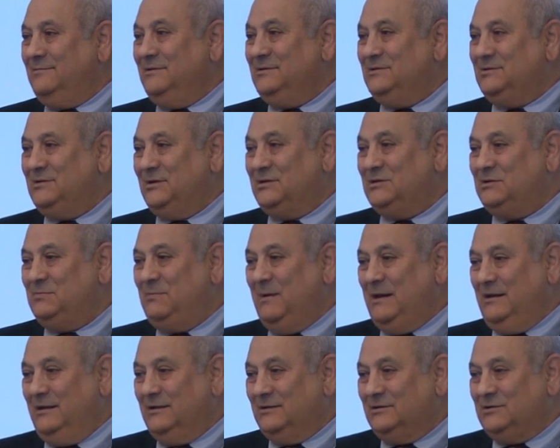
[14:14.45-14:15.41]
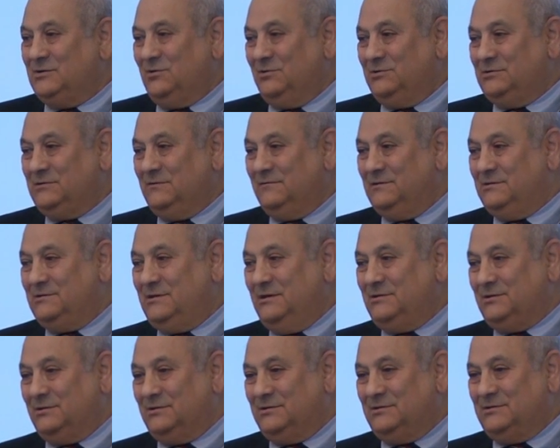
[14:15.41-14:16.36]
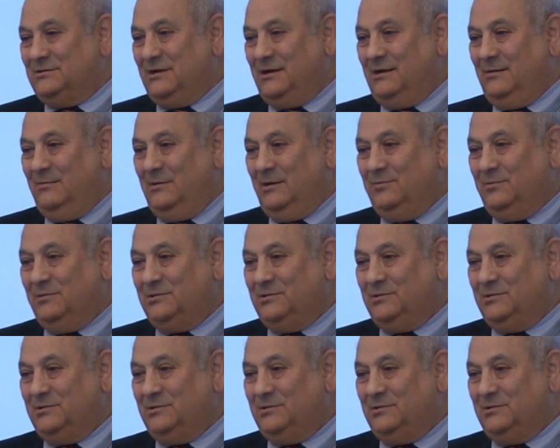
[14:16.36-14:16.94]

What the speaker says: these expedient sorts of decisions to come up